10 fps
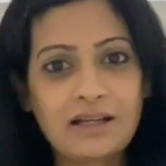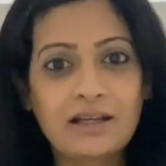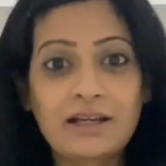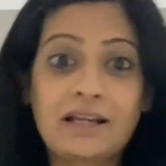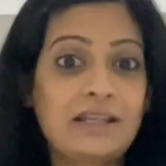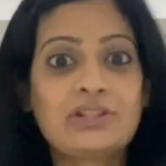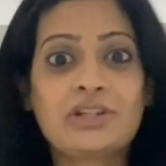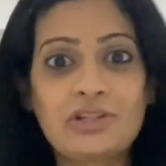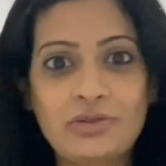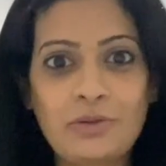
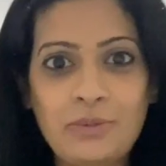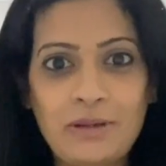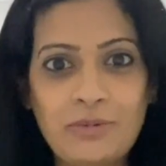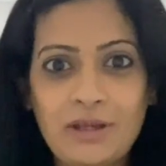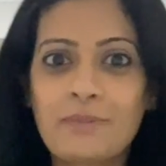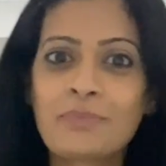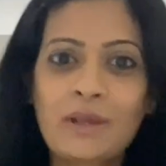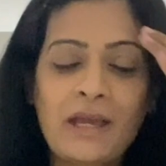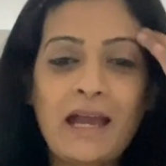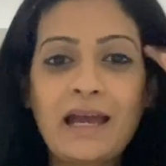connection to the baby
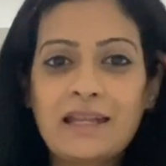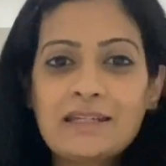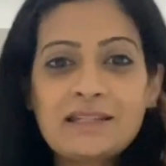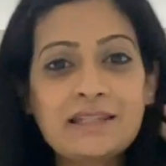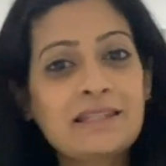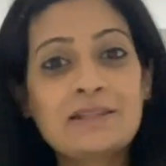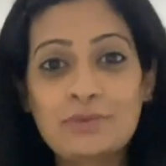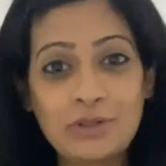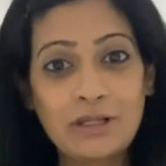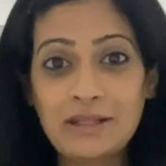and this
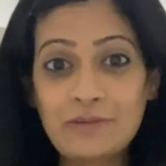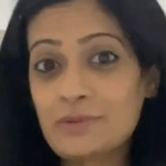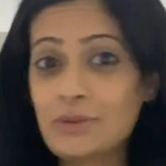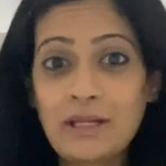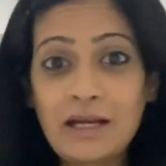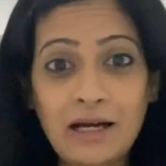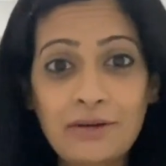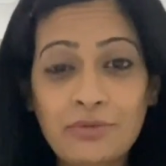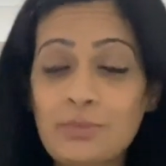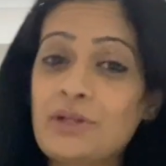is really this was really
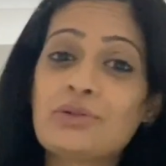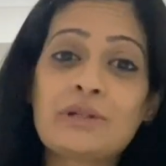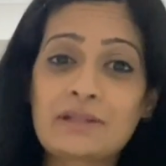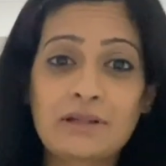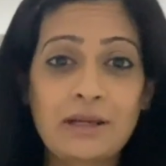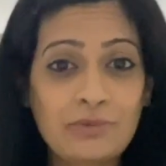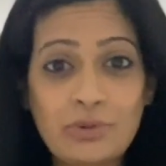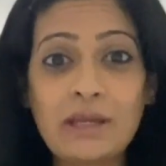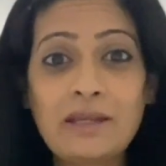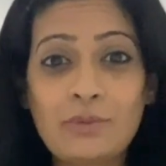hard for me to describe
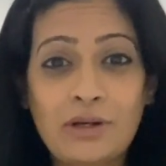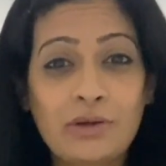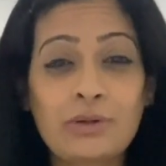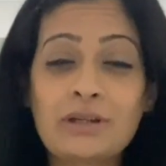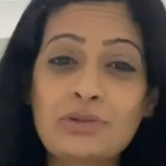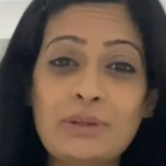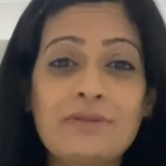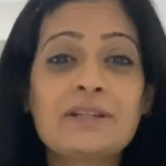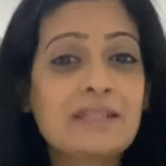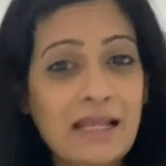to anyone or to
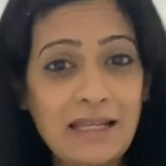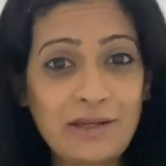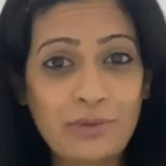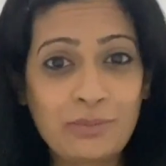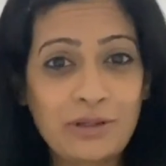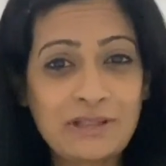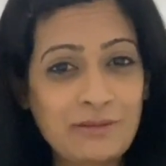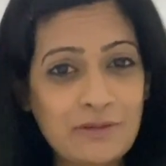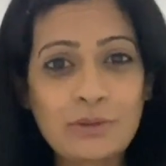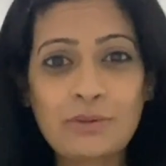even tell anyone because i
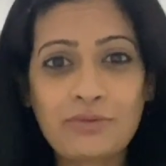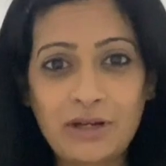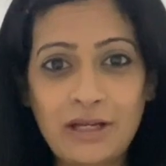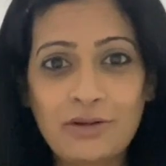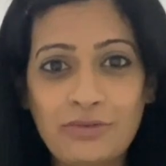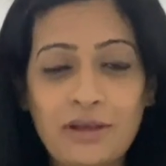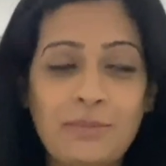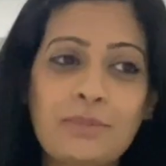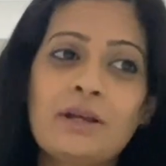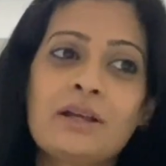was so afraid of
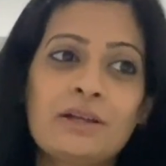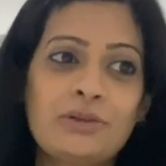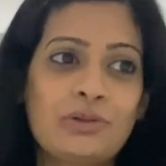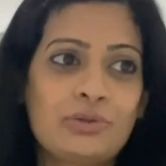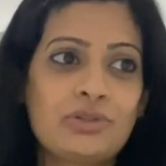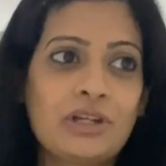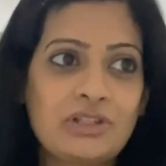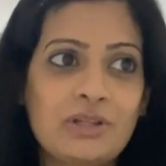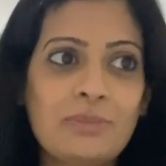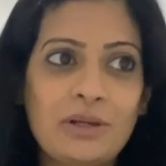them you know
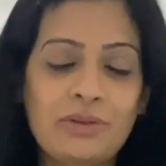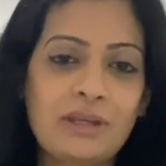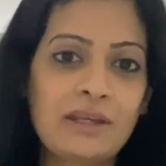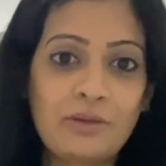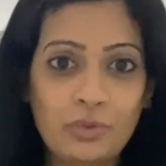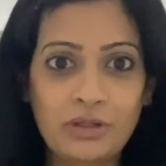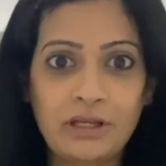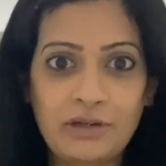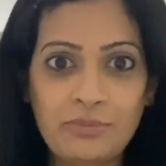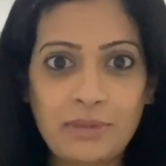judging me or thinking what
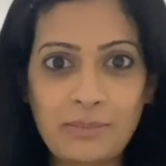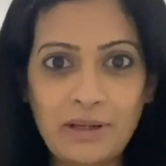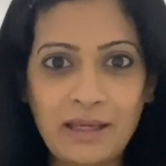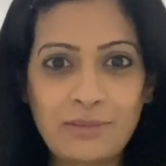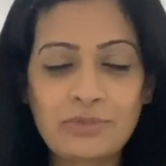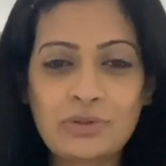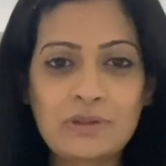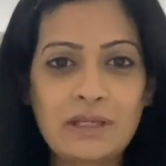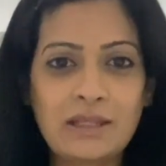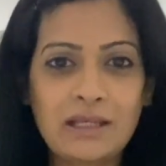kind of mom i am to
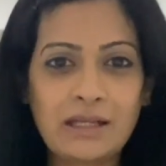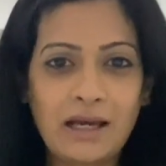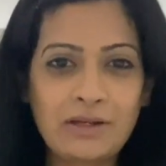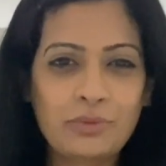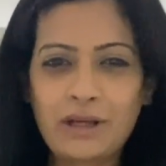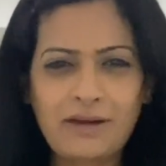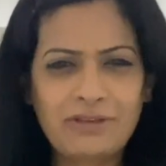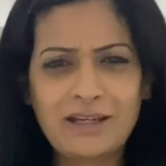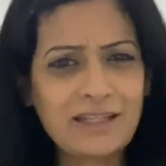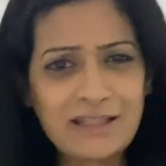say that i don't have
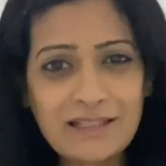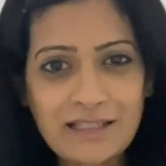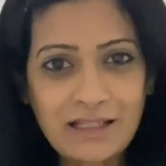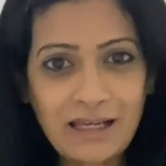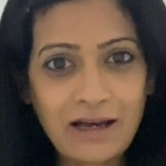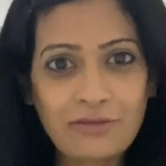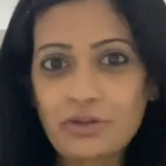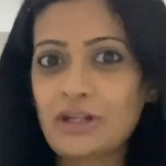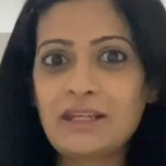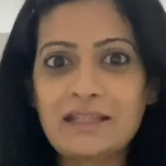that instant love or
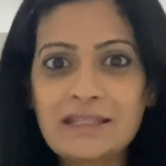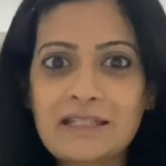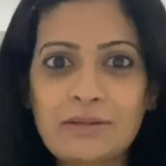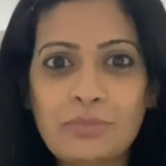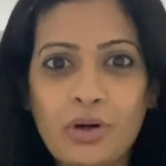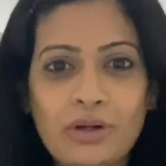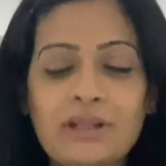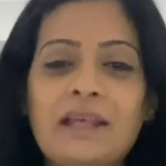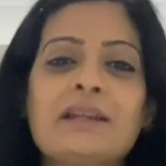that instant bond that